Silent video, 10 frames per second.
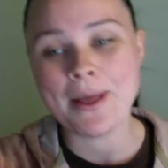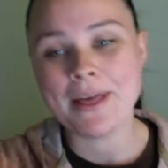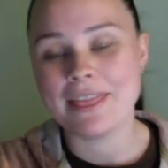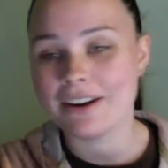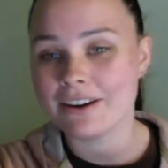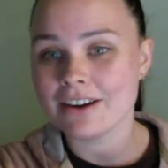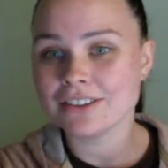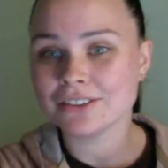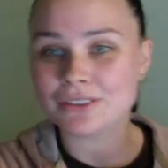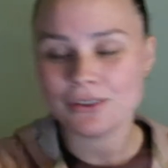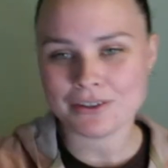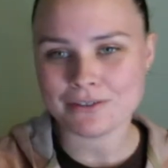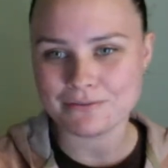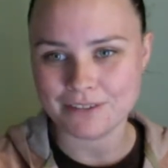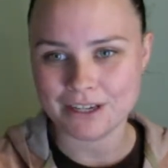There are a lot
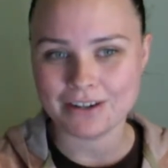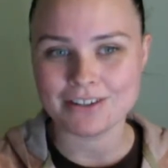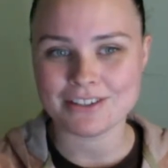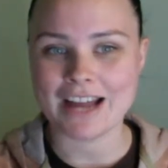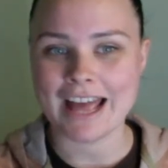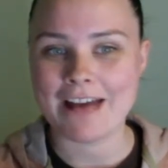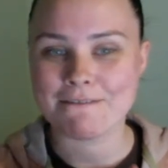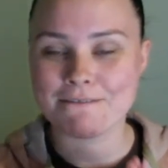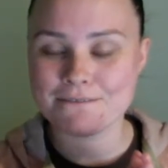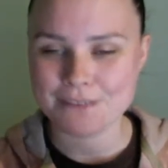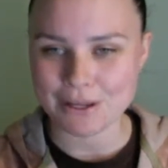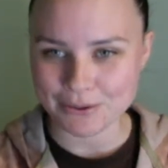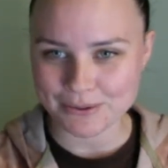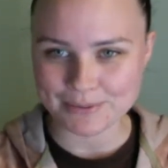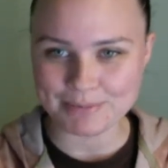of videos that I have
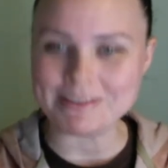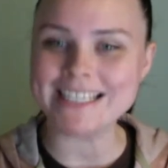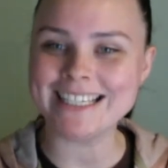filmed